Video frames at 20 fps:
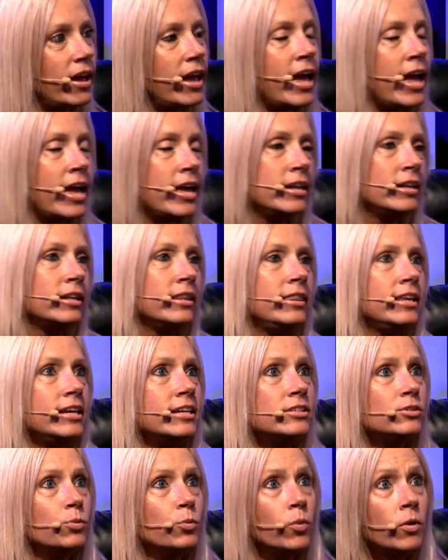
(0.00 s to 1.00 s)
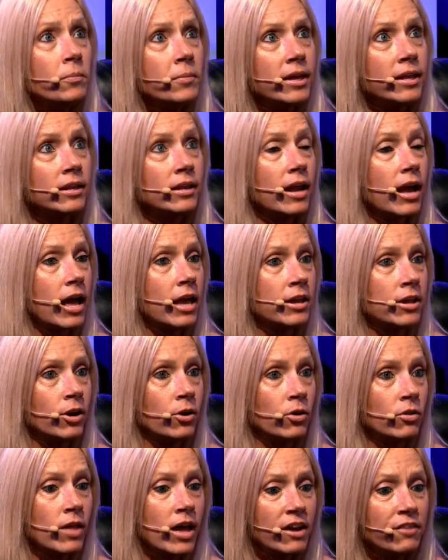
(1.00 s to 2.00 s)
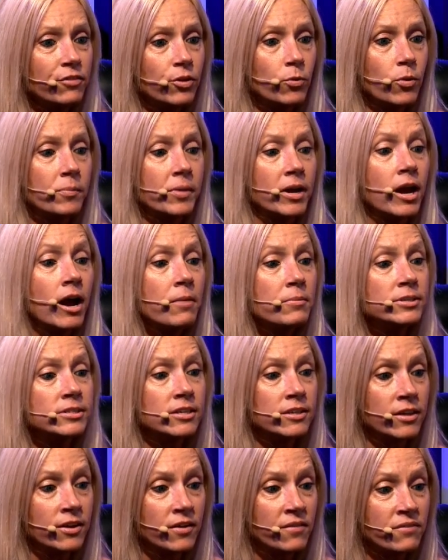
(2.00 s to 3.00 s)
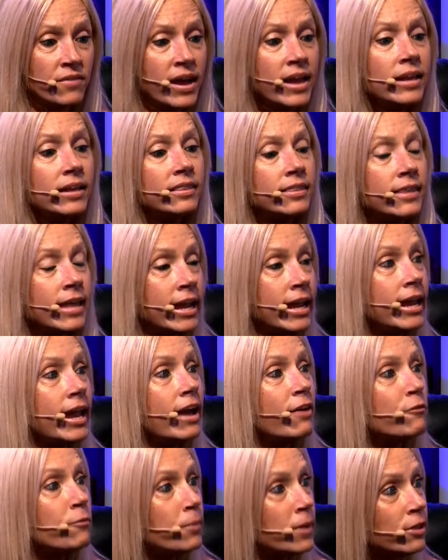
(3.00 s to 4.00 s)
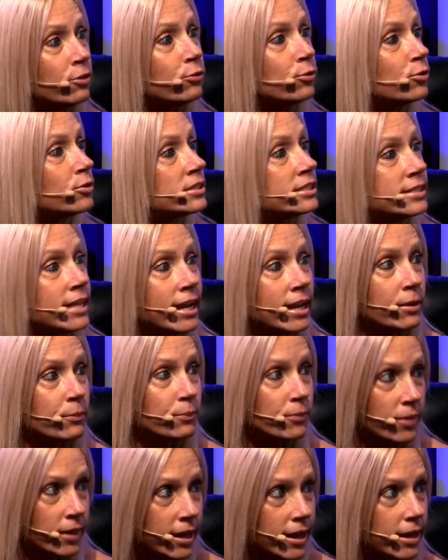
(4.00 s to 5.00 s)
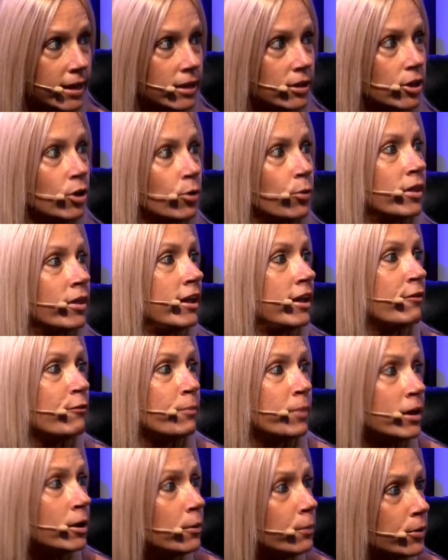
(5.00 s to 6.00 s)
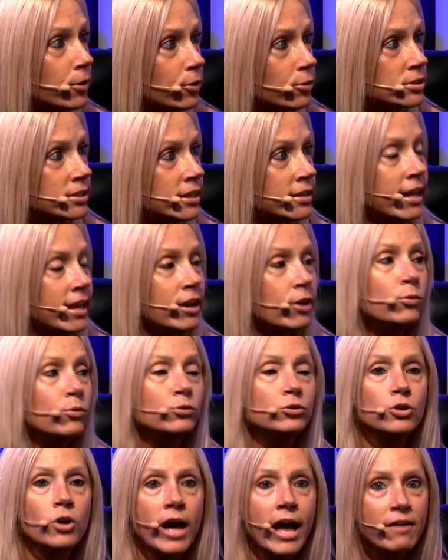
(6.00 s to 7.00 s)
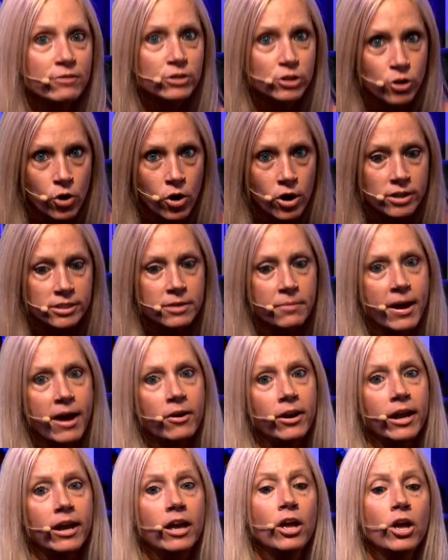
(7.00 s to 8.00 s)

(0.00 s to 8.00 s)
And these women, a lot of the women coming to the event, they have been through the same thing, where they've been abused and they haven't talked about it.